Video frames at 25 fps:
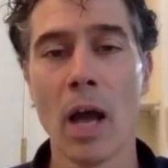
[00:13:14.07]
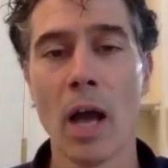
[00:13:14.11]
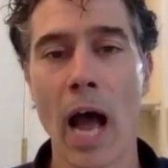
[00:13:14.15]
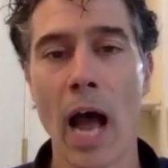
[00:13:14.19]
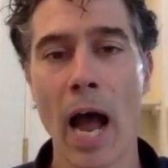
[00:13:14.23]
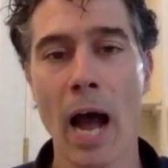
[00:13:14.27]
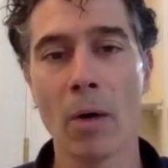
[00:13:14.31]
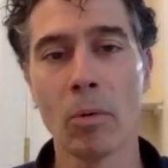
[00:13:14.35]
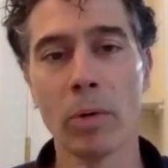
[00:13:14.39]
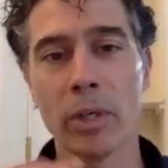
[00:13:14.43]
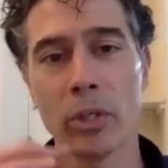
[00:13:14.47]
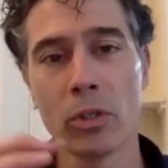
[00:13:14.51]

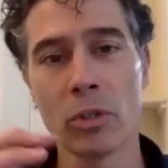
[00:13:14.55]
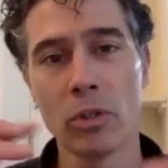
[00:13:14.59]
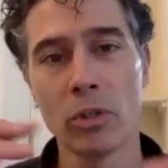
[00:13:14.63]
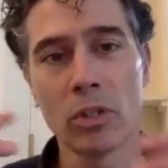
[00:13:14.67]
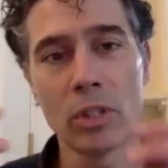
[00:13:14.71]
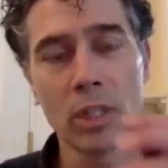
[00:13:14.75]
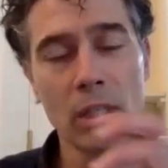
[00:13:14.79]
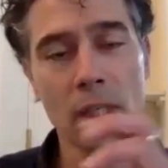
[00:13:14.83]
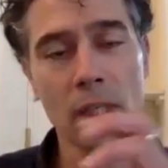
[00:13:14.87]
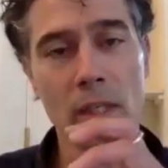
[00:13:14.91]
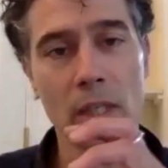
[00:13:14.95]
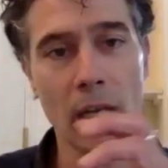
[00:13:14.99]
How would you
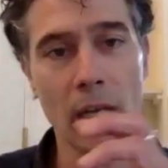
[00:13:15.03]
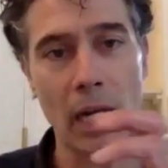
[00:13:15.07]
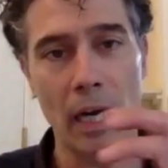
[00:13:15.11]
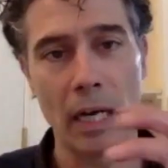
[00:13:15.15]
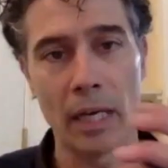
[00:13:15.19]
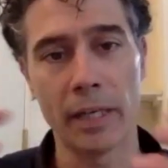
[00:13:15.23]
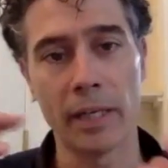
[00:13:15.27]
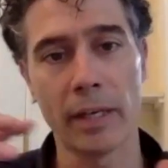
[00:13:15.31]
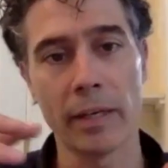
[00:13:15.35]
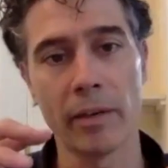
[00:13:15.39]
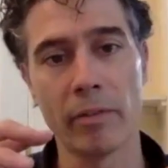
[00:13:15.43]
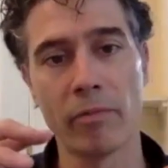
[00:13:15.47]
see the
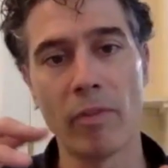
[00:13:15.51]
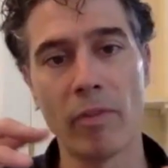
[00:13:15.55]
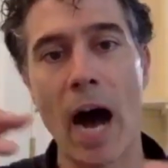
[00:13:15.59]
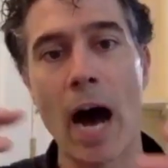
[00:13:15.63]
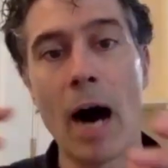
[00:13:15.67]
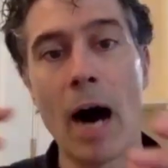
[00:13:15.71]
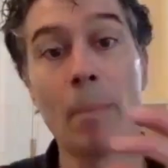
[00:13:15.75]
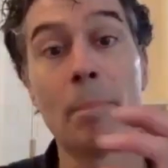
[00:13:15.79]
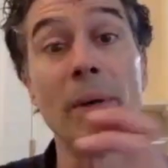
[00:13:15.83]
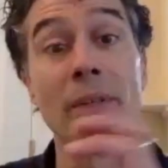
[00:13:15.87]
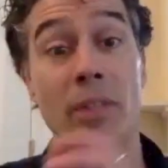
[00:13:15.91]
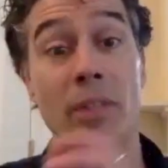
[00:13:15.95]
kind of
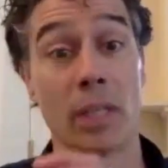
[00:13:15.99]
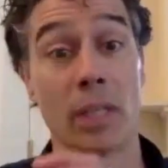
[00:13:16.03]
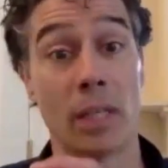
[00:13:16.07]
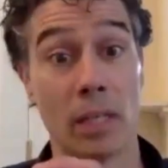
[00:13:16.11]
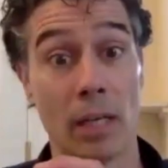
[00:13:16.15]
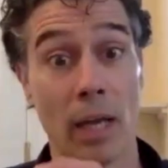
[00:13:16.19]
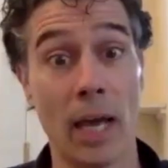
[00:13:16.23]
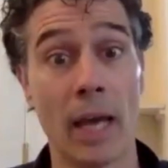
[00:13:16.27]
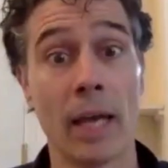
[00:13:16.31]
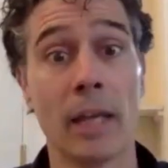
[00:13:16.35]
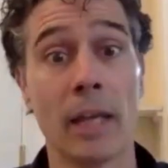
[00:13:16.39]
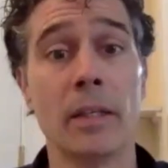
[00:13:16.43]
opposite
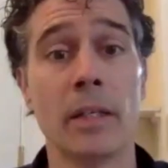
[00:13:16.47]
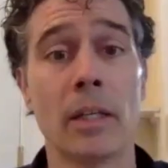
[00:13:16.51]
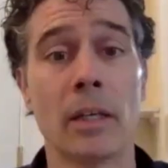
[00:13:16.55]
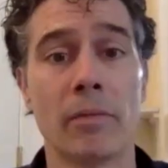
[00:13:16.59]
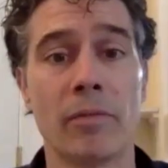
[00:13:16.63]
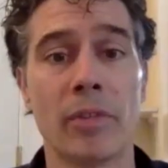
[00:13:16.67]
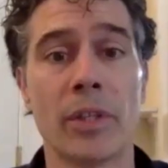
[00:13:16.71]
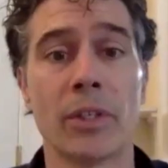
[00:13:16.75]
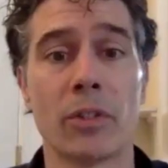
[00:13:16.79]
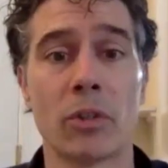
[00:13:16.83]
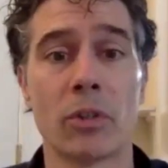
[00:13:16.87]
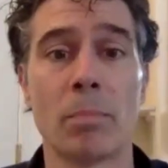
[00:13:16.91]
end
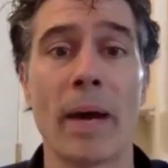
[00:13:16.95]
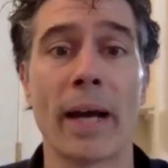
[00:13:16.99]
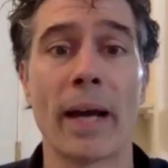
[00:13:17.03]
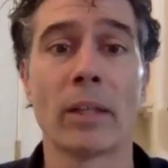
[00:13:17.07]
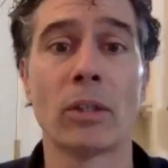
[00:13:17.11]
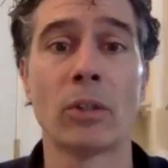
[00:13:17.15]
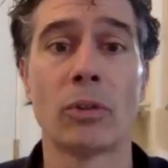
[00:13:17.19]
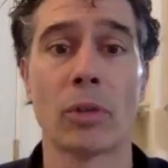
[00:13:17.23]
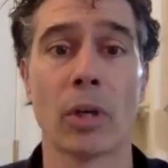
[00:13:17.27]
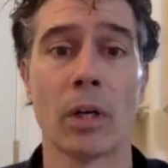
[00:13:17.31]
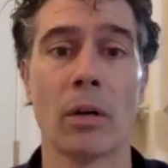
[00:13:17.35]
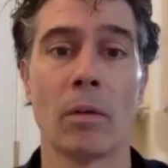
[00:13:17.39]
of the
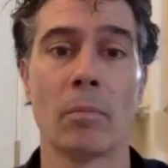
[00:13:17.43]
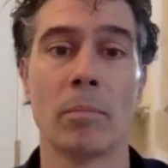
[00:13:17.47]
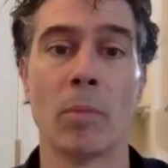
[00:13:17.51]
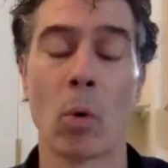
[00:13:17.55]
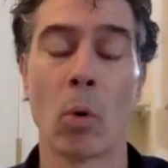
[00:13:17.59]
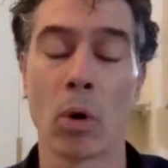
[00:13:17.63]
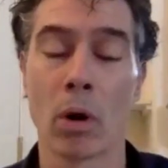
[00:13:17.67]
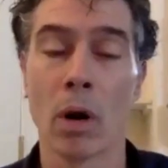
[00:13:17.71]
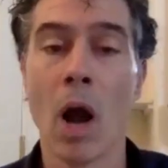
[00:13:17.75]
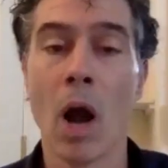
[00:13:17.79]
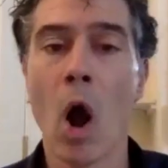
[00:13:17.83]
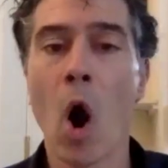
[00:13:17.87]
spectrum,
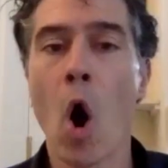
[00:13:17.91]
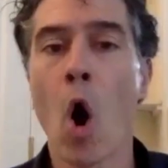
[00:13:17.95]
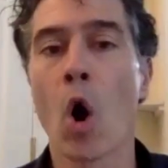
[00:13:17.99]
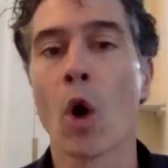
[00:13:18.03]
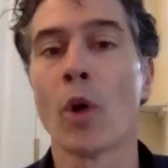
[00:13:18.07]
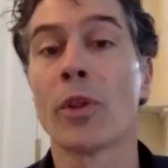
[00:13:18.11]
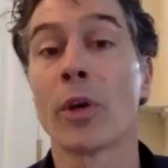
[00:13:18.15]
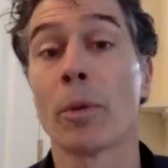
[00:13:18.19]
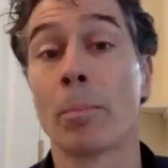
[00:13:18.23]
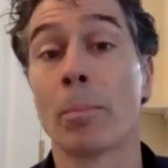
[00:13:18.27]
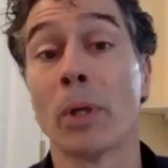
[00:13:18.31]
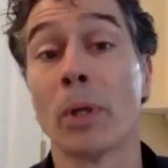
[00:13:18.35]
or
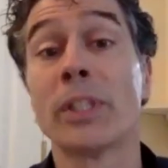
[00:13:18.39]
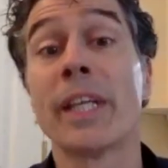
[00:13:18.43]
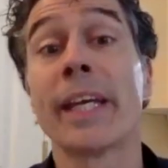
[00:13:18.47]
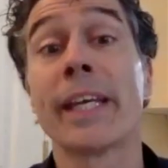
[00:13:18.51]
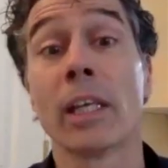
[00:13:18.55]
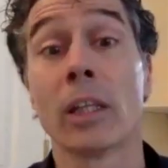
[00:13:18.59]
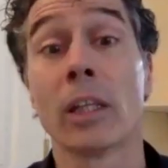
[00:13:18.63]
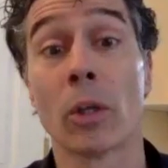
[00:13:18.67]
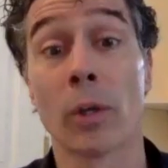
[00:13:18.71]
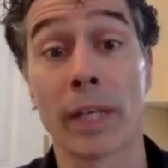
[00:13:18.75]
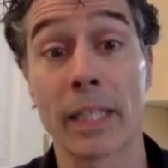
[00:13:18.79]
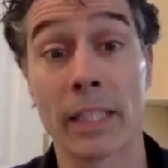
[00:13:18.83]
are there
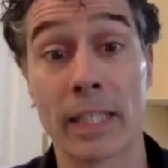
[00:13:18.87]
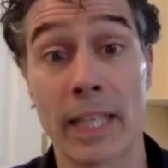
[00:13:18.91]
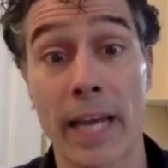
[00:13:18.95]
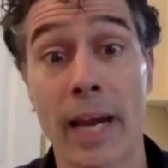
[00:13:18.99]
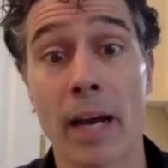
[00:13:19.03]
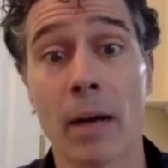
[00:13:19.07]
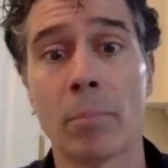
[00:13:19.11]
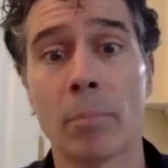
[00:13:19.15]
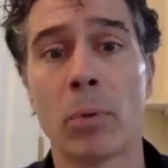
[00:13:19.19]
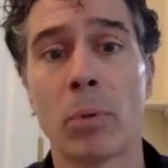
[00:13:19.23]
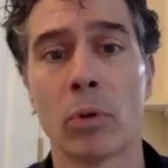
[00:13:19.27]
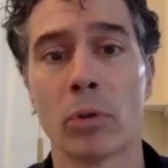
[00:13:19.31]
particular
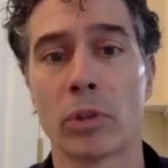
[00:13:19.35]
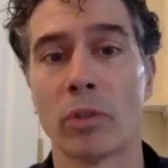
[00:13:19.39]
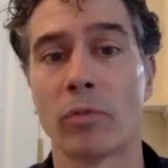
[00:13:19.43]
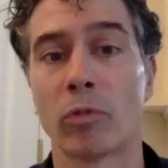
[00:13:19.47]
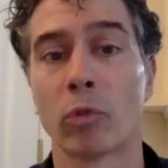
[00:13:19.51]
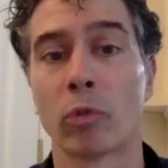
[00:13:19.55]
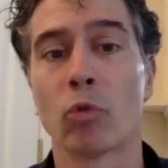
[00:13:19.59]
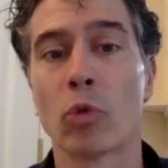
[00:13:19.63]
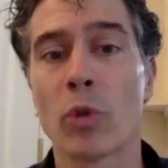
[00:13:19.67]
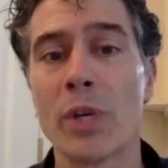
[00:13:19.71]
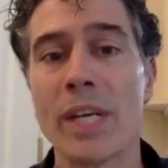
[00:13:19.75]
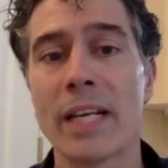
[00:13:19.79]
examples of
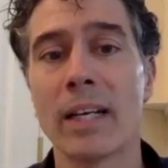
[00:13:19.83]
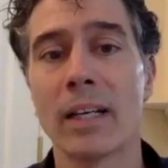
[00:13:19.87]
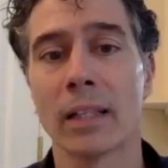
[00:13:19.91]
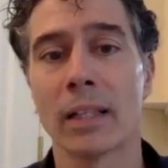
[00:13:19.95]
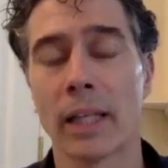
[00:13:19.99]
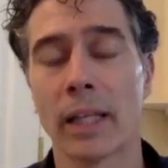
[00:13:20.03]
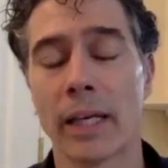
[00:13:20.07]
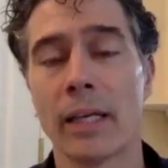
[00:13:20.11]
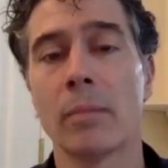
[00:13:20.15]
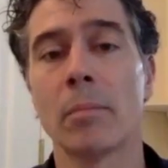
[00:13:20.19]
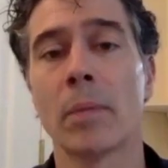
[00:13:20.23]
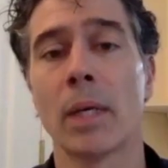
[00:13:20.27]

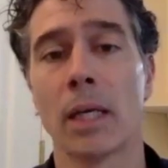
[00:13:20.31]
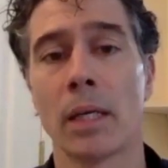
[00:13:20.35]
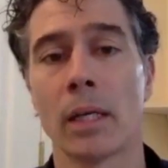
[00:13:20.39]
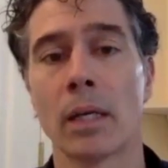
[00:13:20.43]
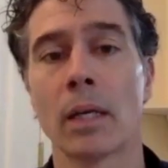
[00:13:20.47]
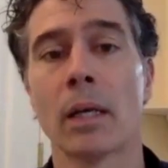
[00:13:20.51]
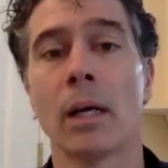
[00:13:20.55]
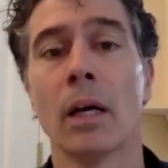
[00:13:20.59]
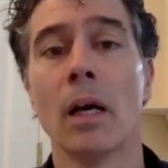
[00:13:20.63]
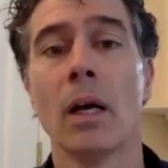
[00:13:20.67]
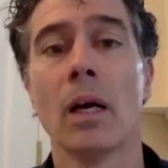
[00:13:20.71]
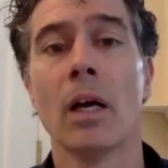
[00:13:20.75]
reclaiming